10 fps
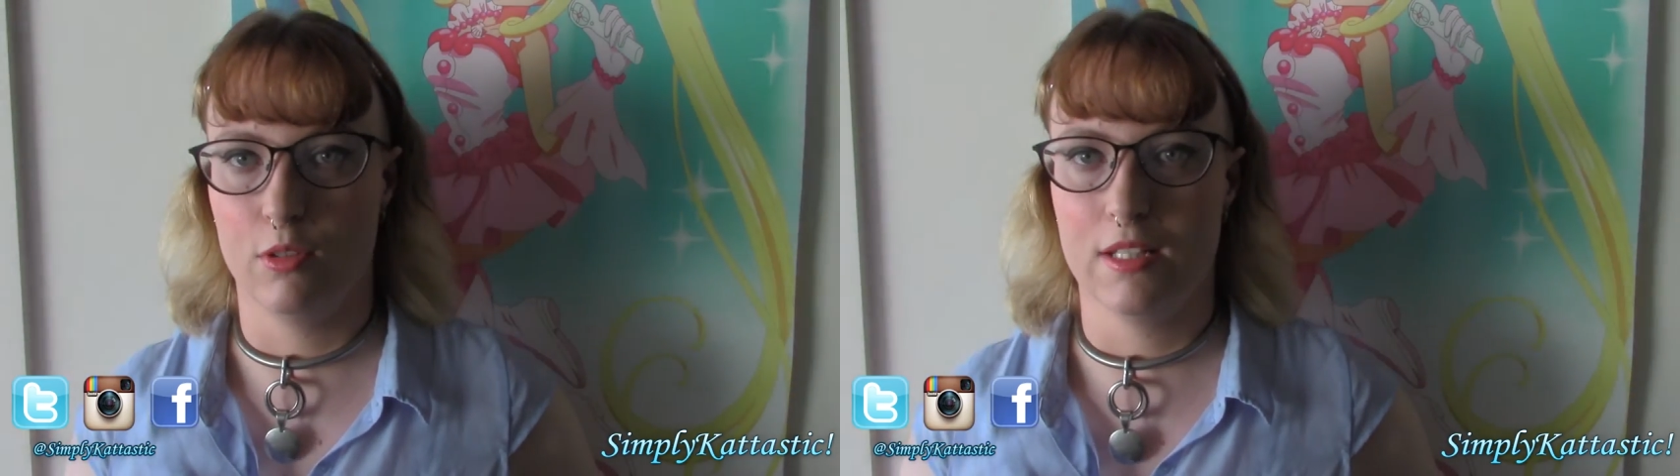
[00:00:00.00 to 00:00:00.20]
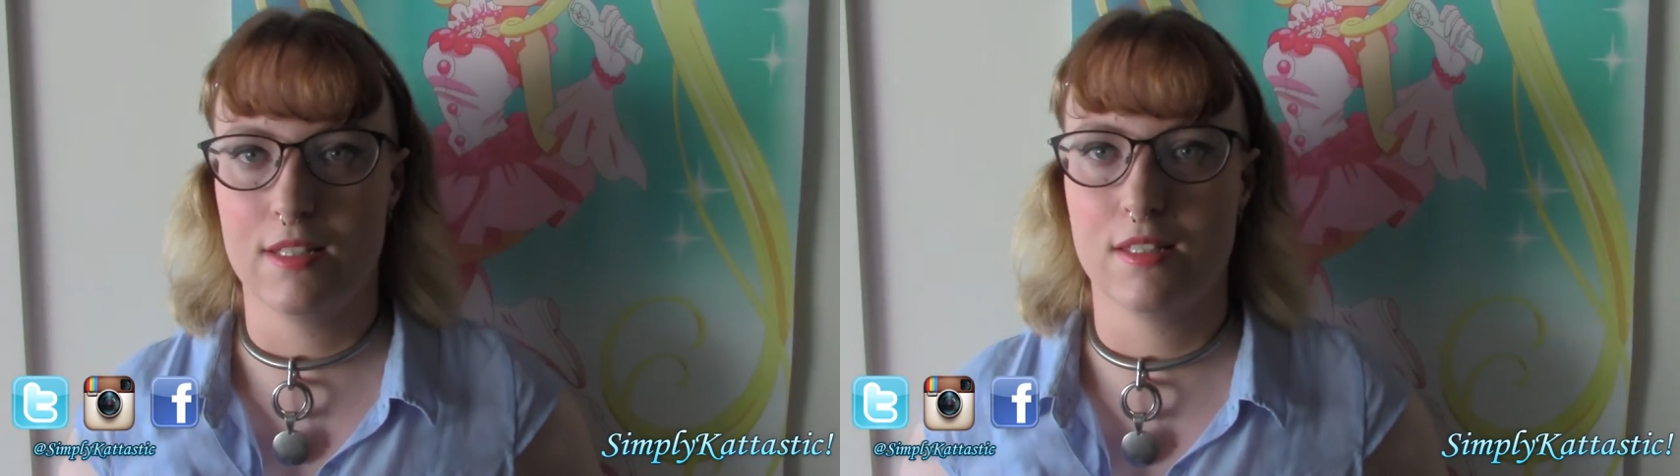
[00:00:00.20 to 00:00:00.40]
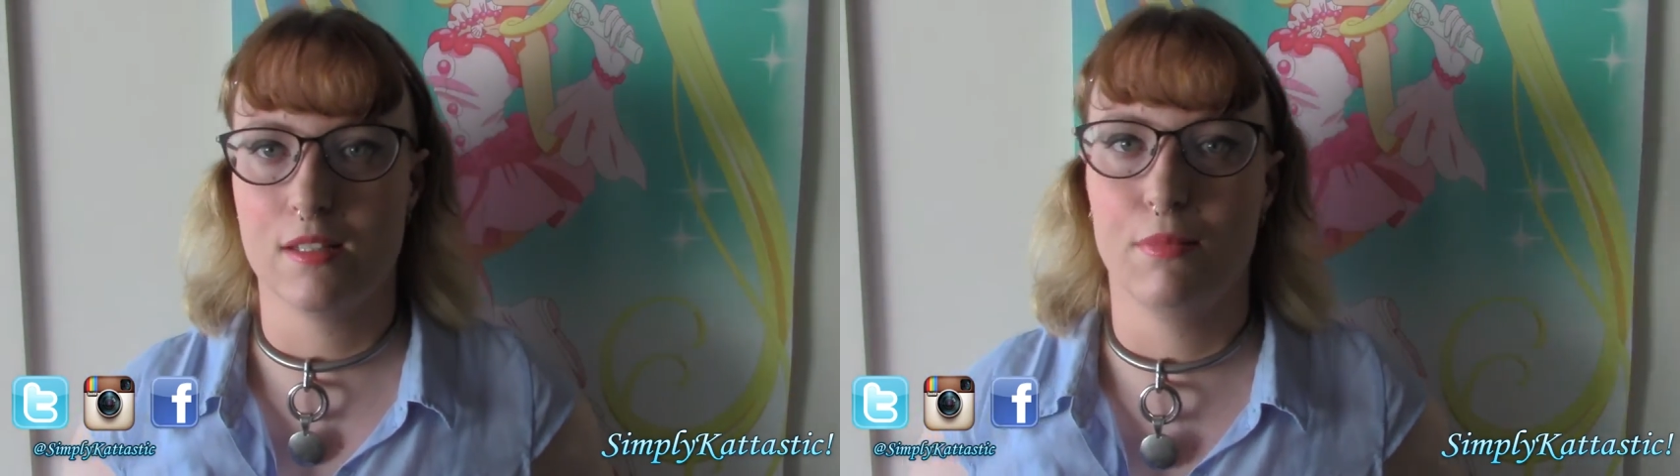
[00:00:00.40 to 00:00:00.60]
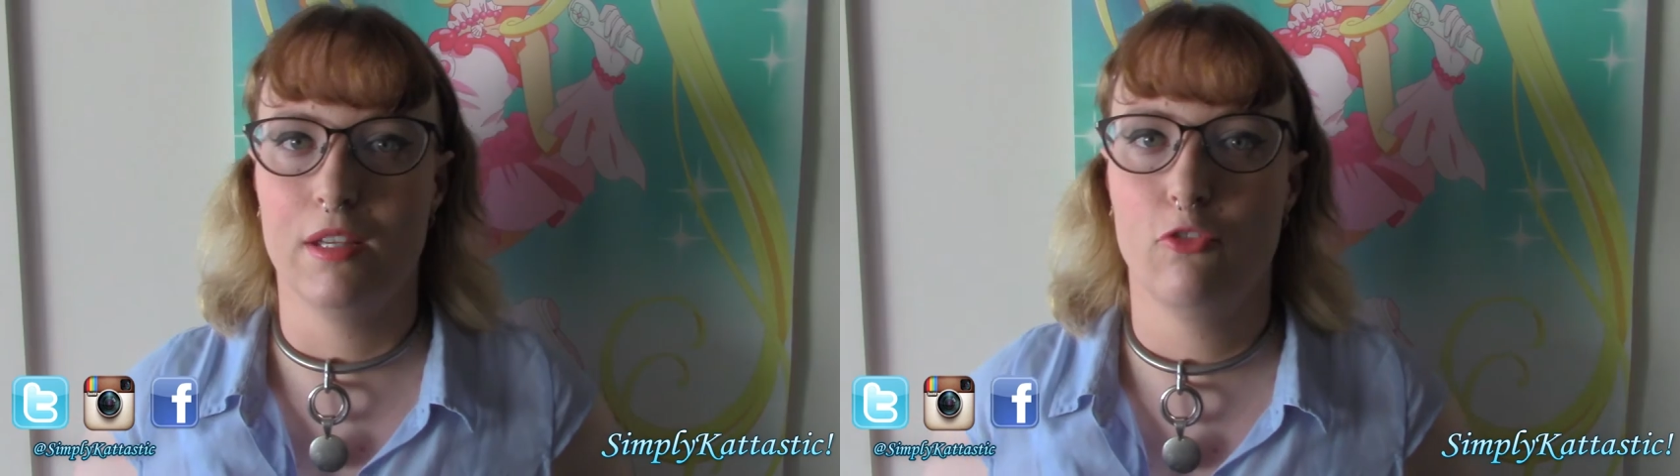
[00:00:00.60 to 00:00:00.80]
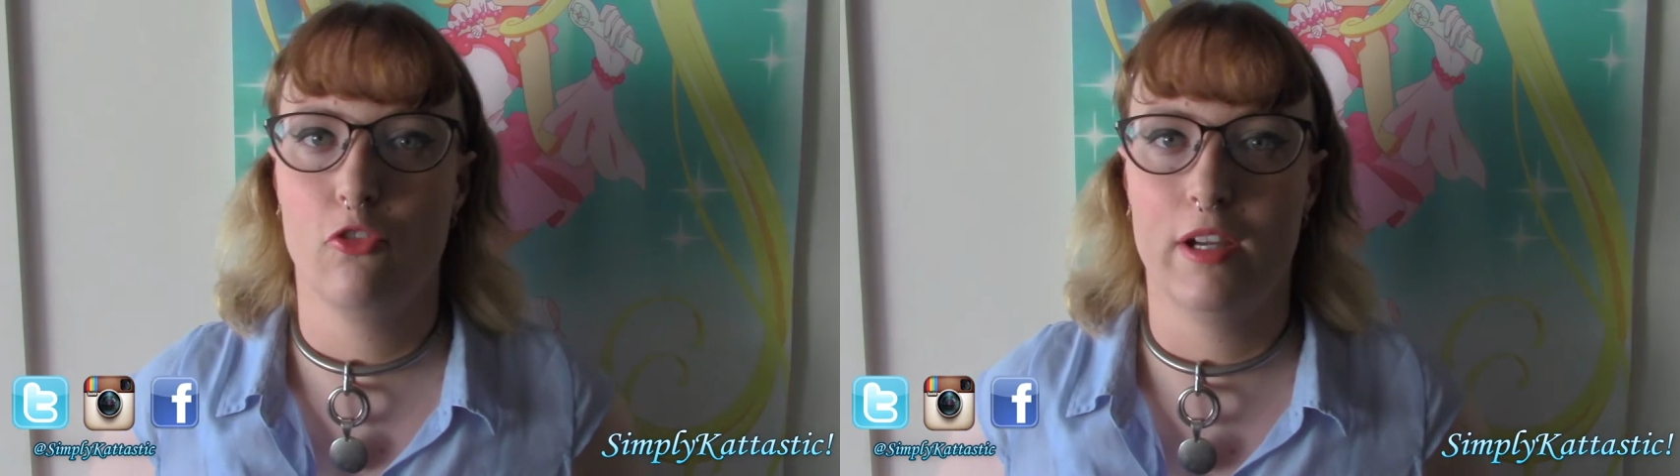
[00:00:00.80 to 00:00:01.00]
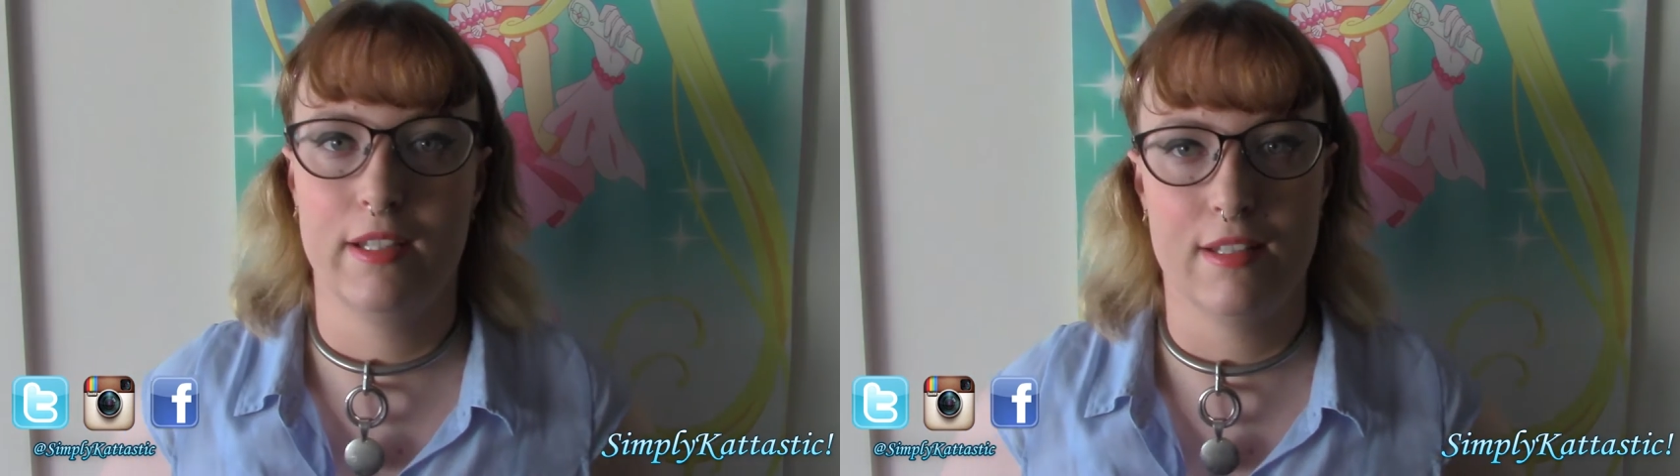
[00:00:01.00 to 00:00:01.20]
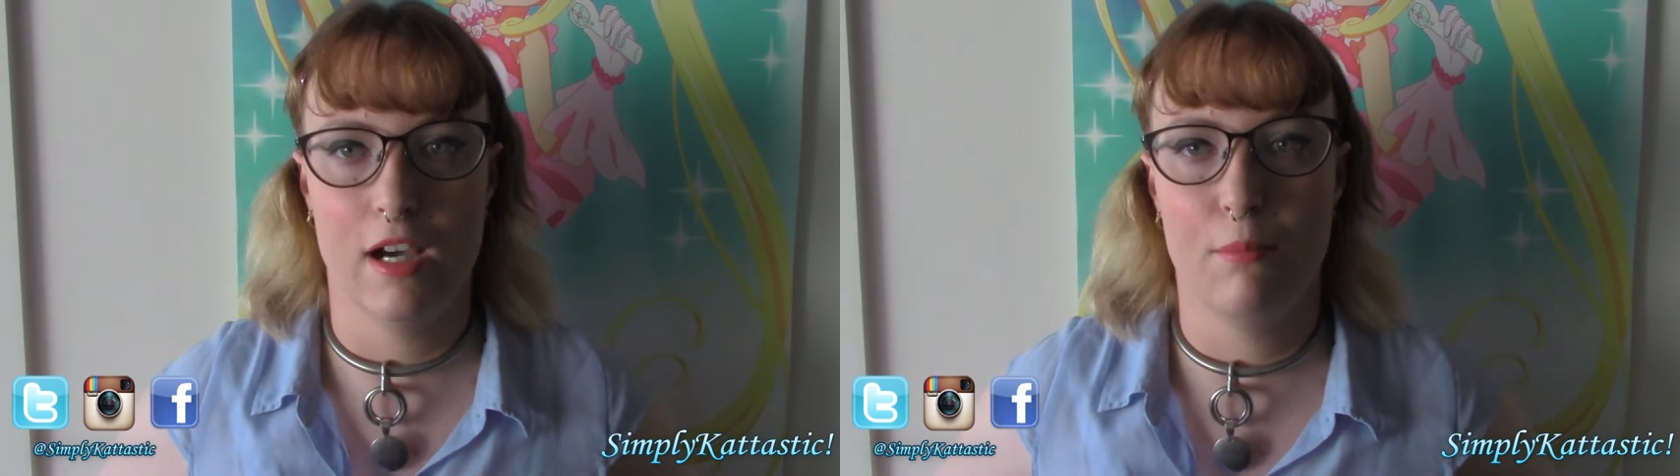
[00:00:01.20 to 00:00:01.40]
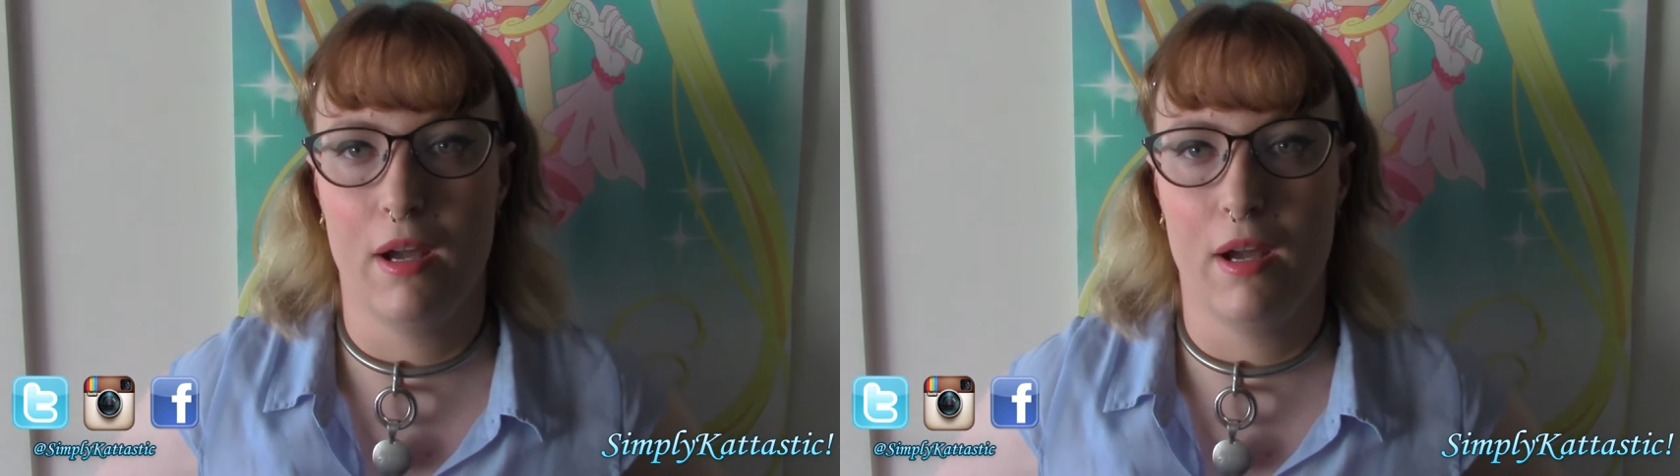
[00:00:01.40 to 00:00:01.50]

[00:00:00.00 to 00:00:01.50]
gets a bit freaked out